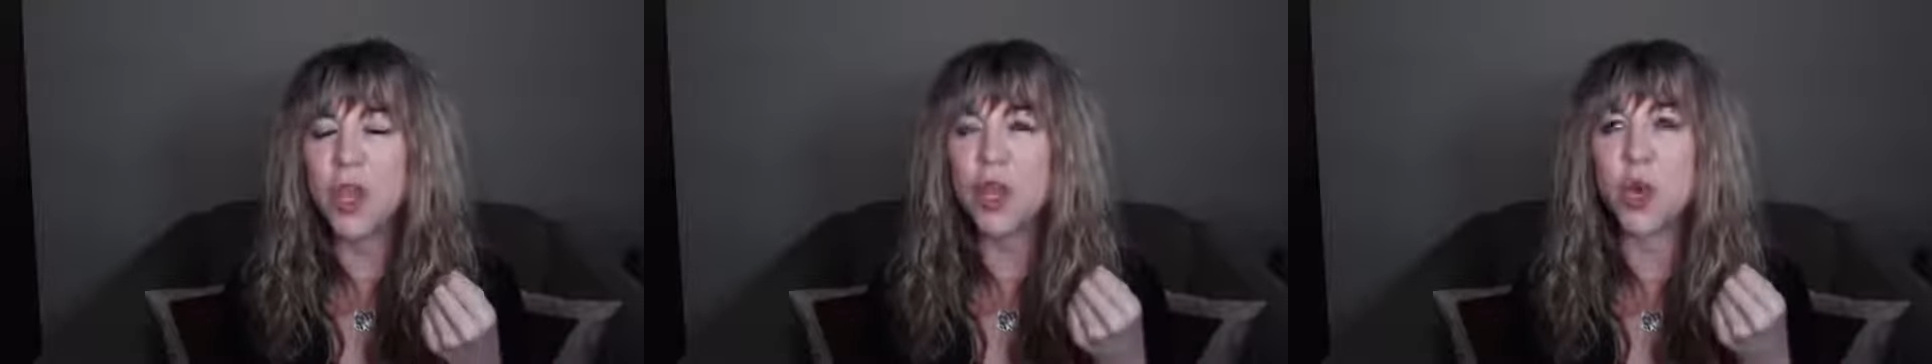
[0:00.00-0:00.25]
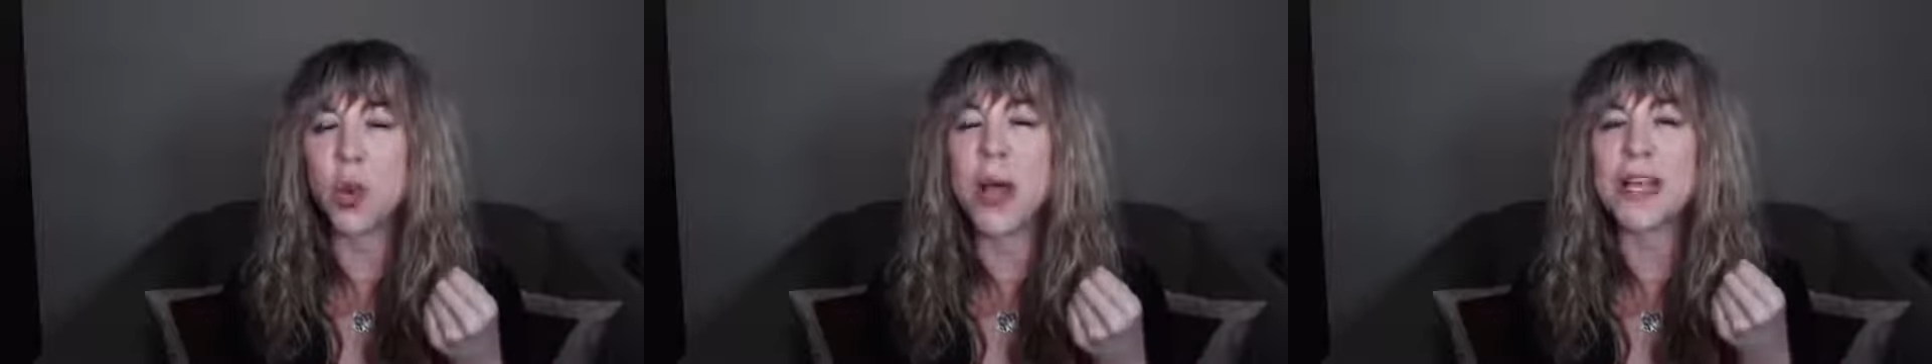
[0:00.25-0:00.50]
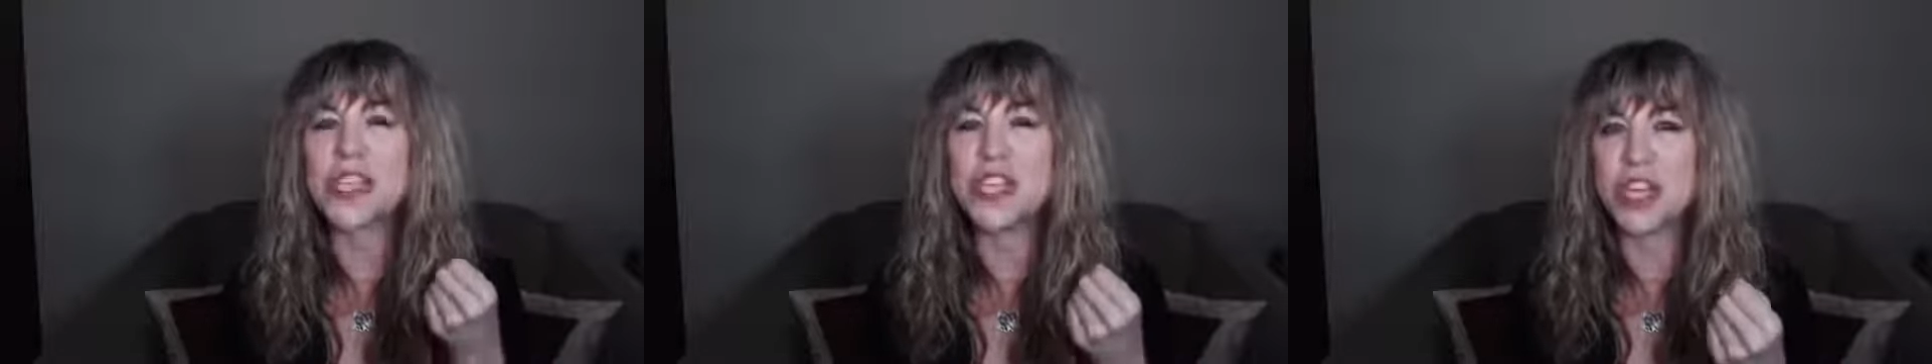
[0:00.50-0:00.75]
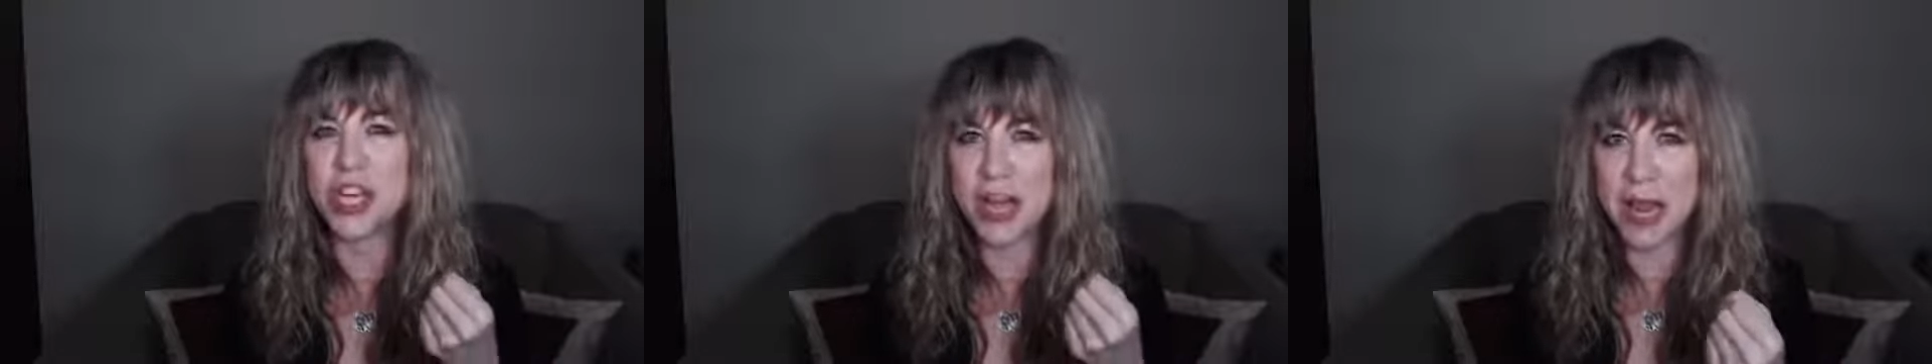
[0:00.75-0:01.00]

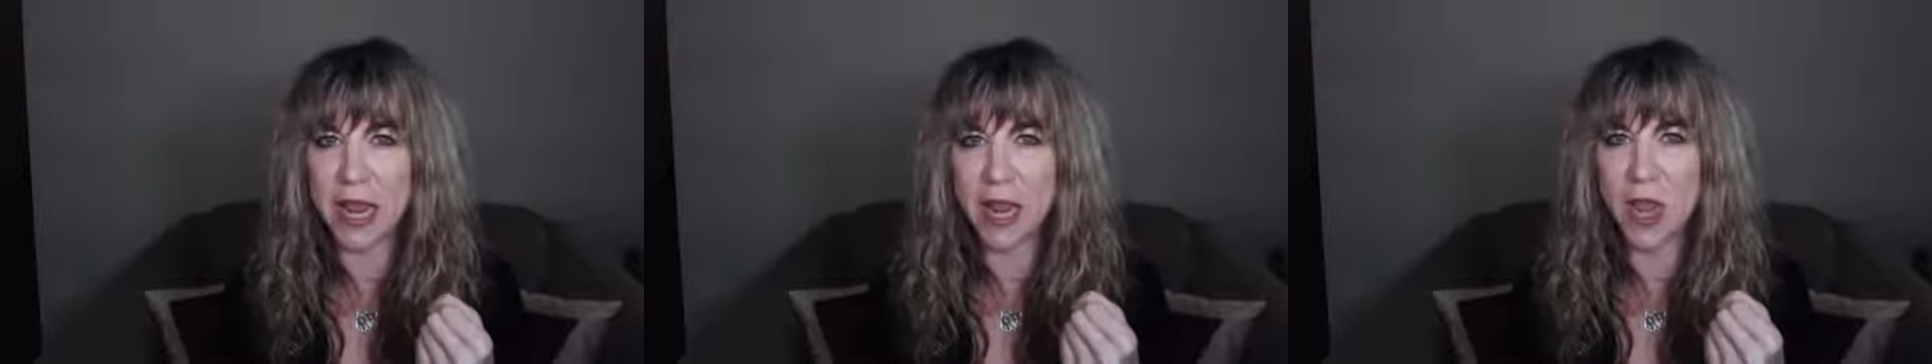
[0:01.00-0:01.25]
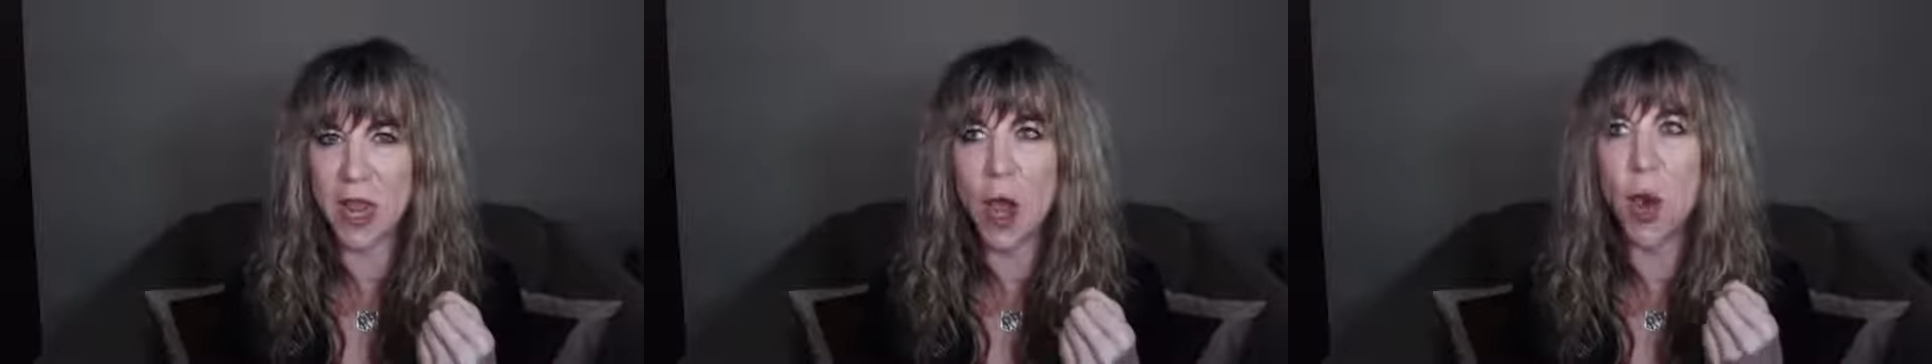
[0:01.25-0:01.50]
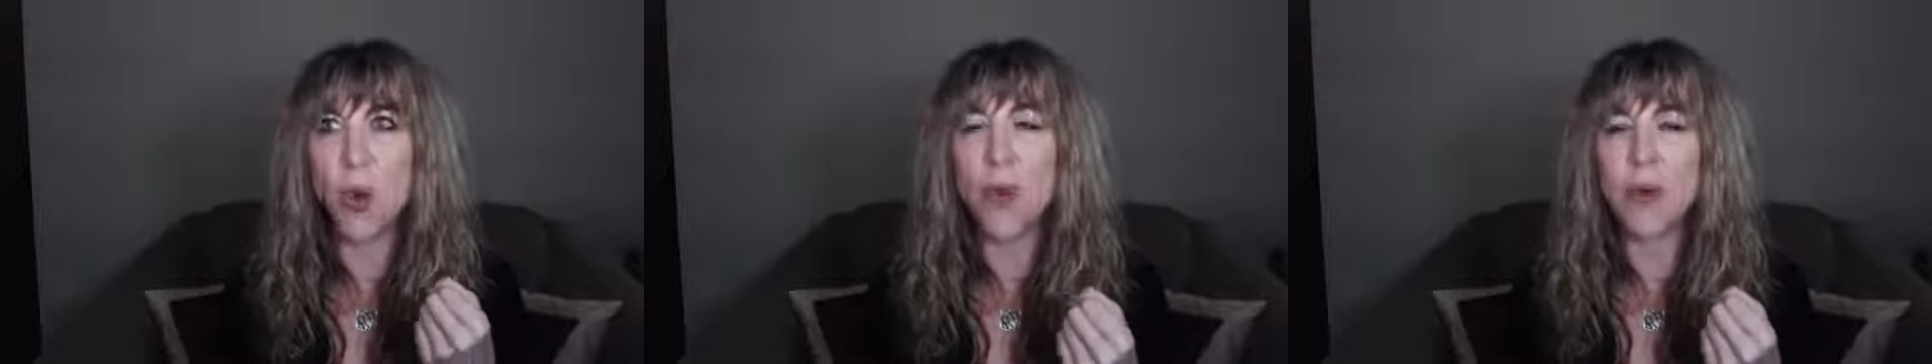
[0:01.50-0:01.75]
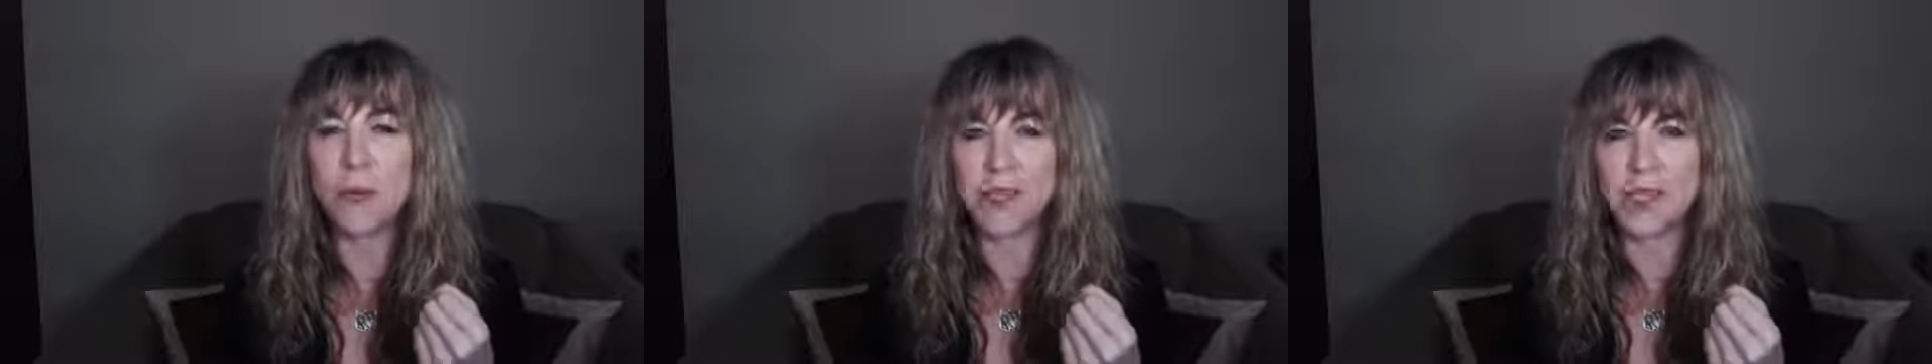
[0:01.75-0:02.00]
questioning
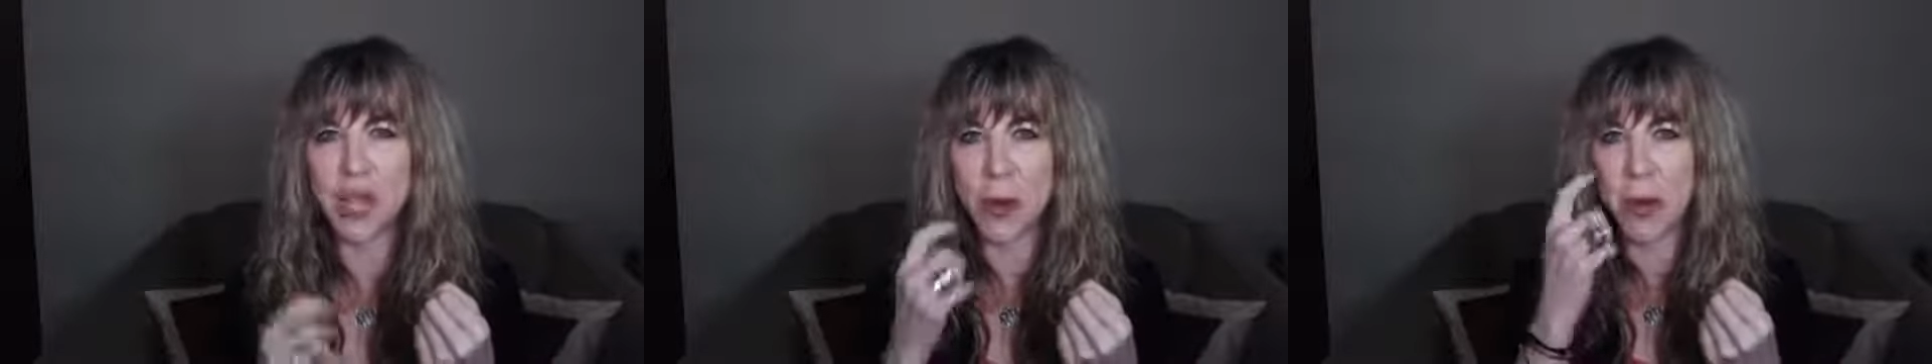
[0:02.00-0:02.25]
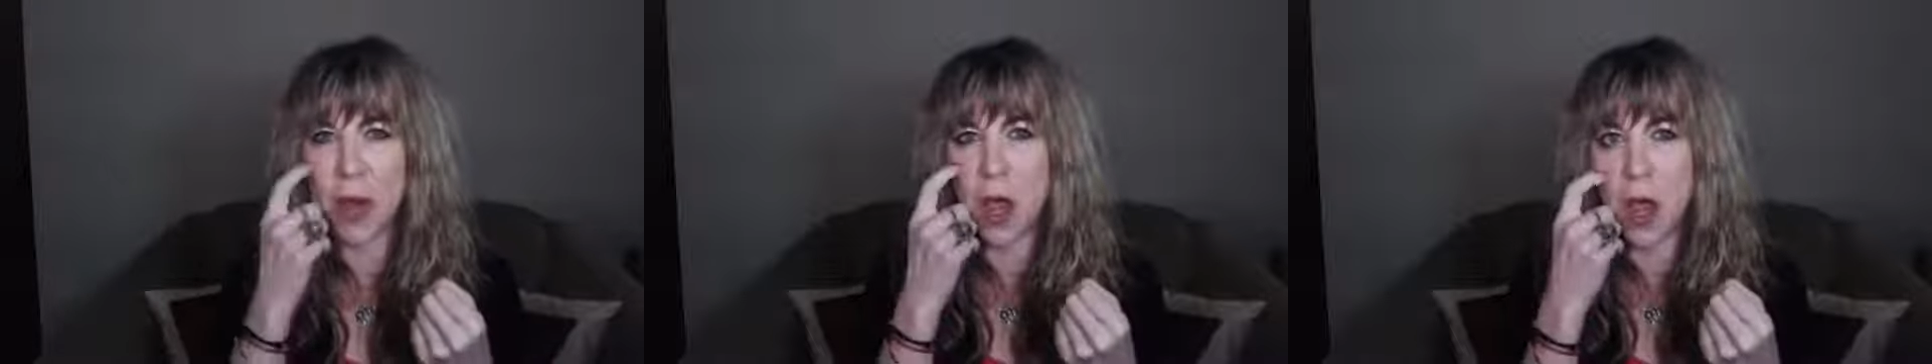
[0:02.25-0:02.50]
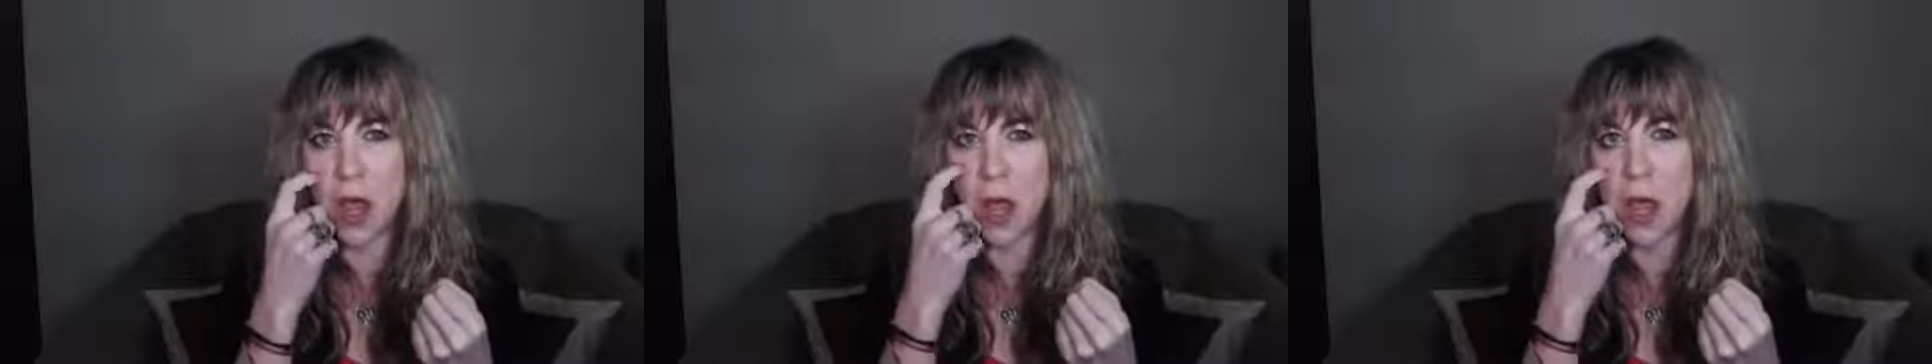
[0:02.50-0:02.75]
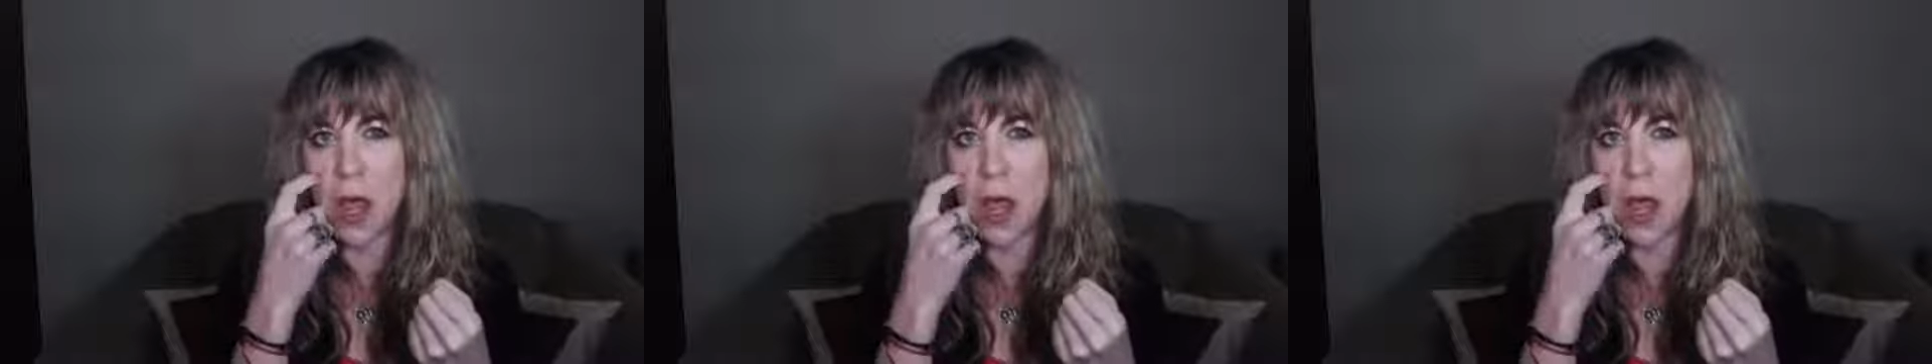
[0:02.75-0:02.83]
what was going on.